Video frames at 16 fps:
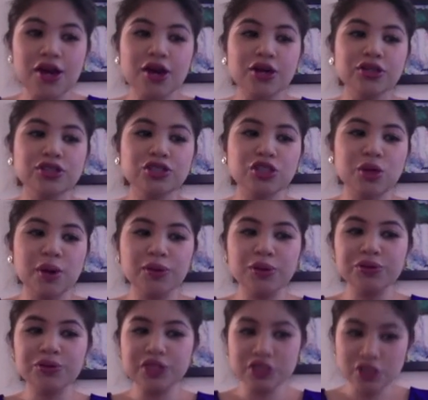So I
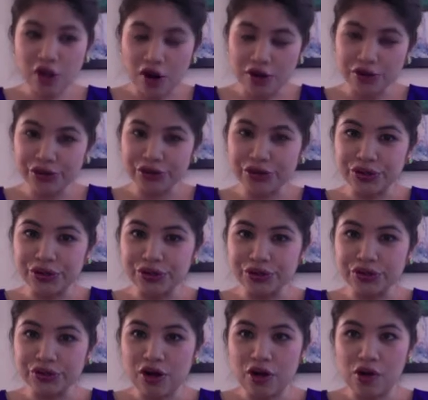wrote this article
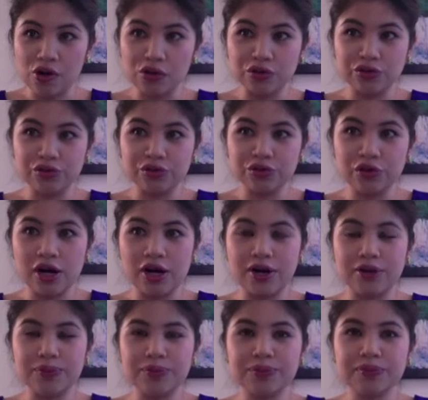called
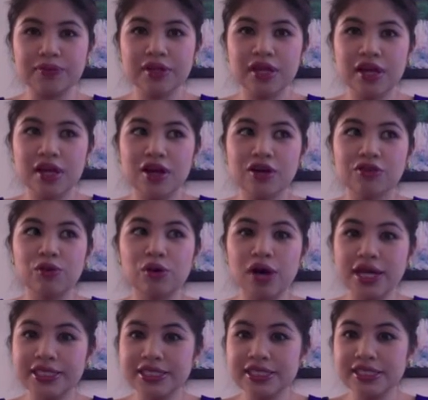4
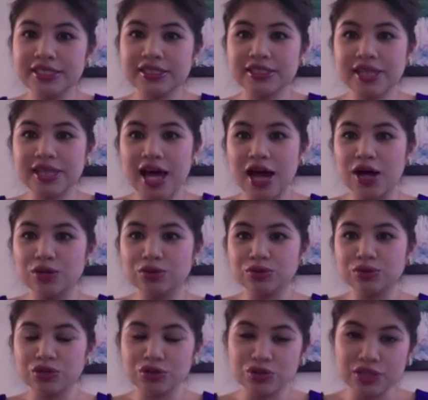Ideas How
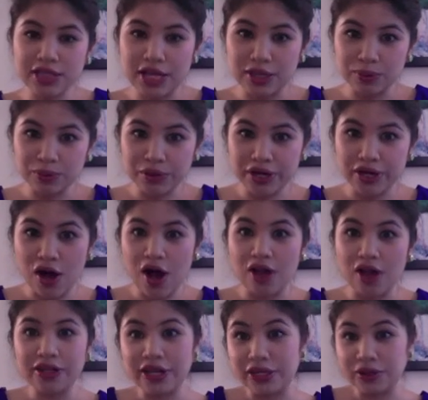to Celebrate a
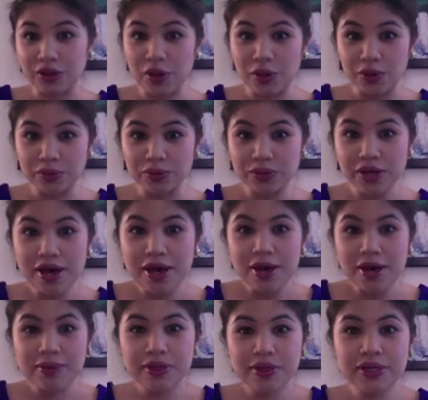Holiday Alone.
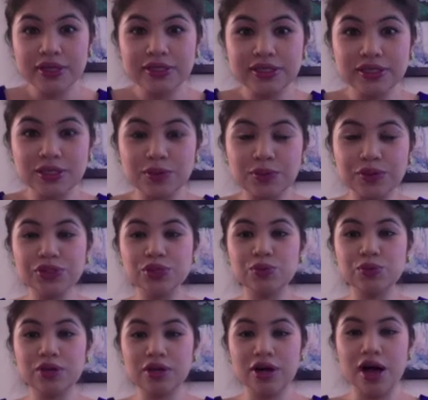Because as a person
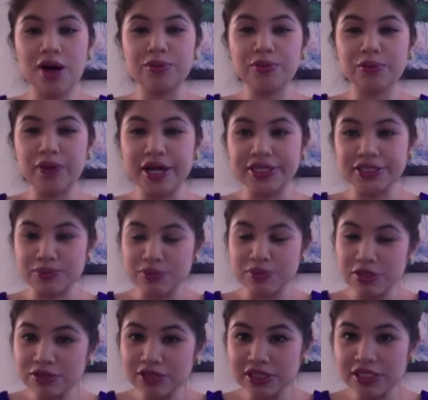with a compromised
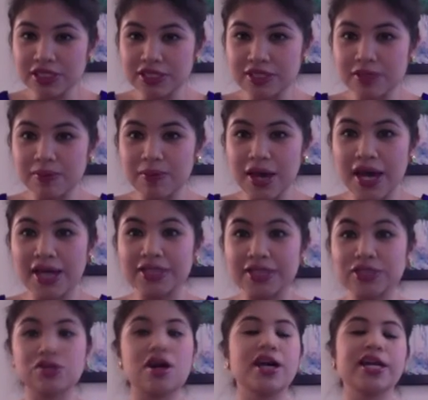immune system and a
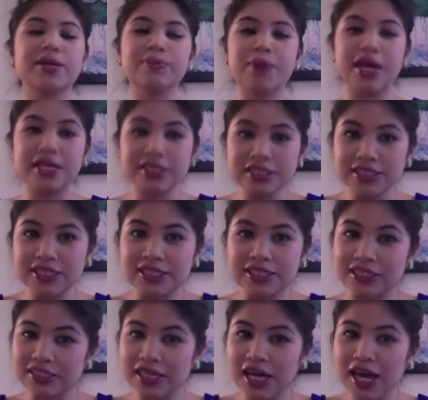chronic pain
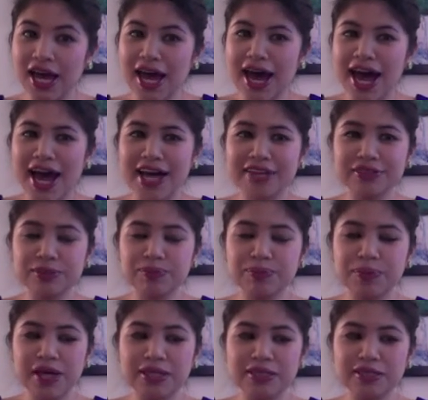disease, I've
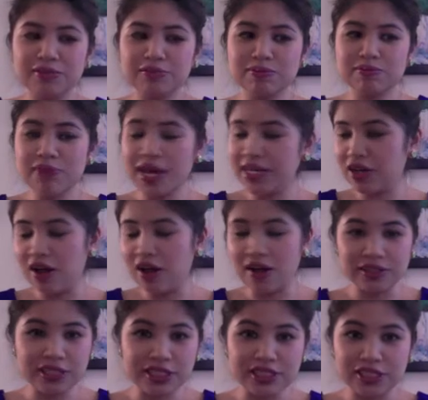spent many
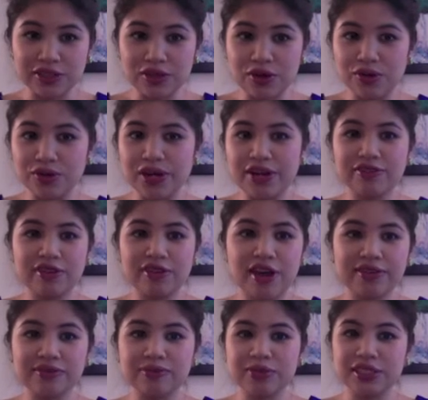holidays alone.
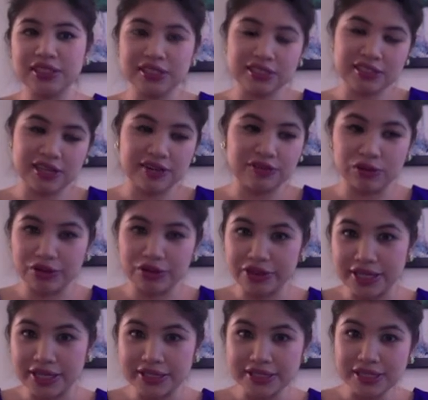I've missed several
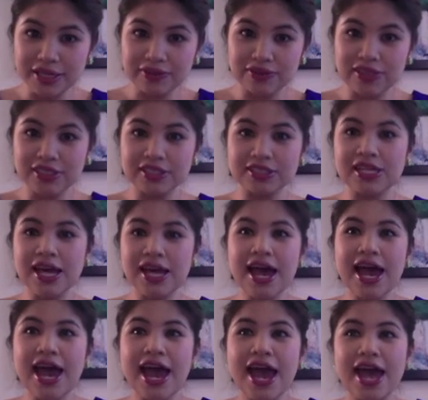Thanksgivings.
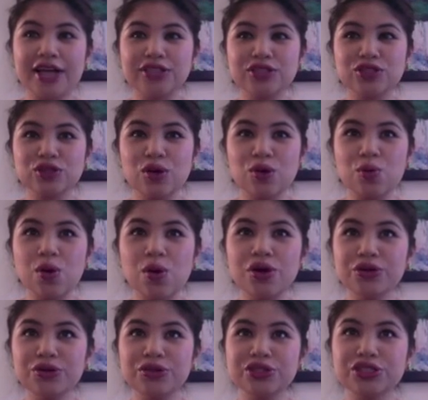And so
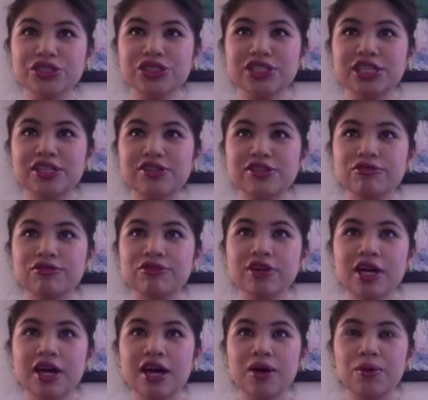one New Year's Eve,
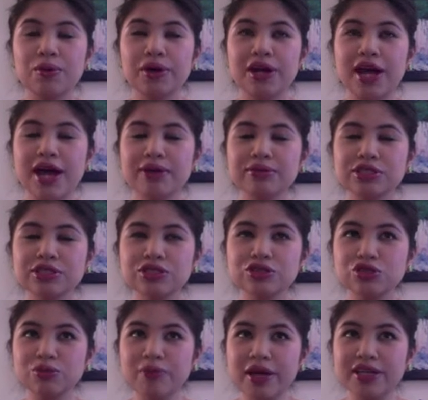when I was in
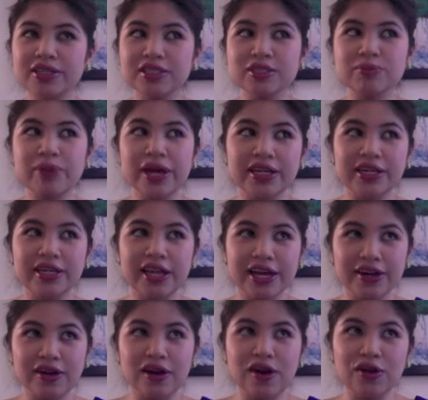tremendous pain,
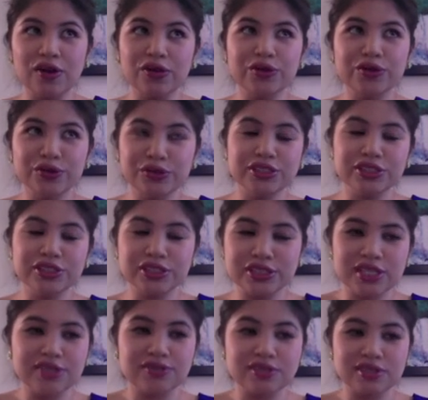like all the New Year's
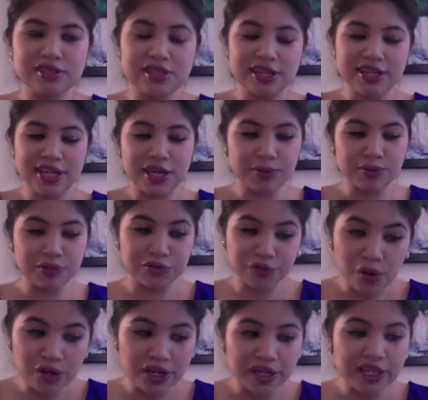Eves that came
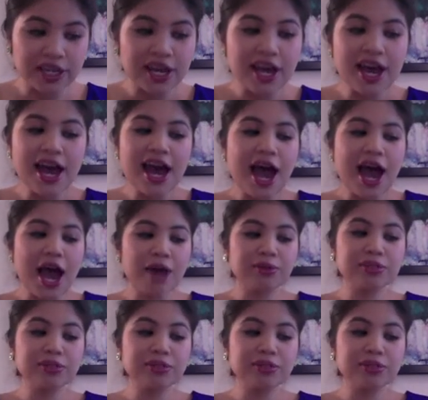before it, I was